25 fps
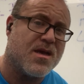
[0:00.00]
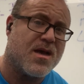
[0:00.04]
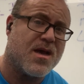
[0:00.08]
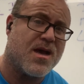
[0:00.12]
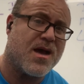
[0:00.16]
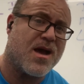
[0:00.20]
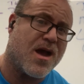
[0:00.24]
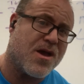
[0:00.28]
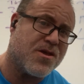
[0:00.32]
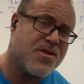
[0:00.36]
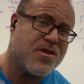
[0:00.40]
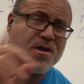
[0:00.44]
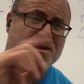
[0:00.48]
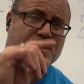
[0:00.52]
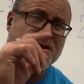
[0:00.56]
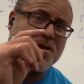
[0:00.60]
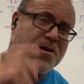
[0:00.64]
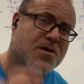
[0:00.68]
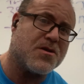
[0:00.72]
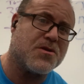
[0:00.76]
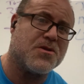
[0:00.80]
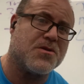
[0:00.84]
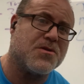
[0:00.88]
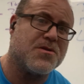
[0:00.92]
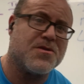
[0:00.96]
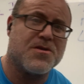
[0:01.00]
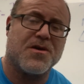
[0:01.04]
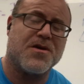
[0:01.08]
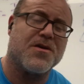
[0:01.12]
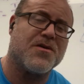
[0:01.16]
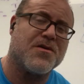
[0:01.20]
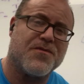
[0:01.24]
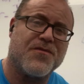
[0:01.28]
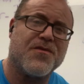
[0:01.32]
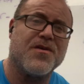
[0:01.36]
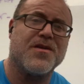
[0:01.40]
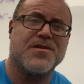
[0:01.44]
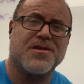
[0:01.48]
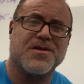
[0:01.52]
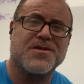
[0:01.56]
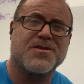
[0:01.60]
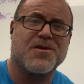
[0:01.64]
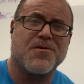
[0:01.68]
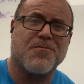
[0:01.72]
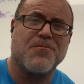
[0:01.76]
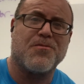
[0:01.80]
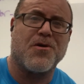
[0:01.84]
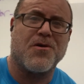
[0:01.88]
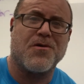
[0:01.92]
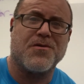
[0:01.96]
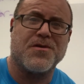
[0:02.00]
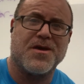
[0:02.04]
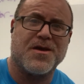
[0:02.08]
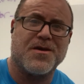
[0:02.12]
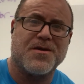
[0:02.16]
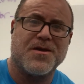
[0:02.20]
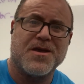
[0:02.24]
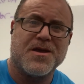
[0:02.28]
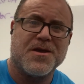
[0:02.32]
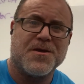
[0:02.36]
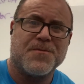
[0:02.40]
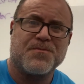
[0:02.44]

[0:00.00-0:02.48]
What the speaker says: I think the fitness component,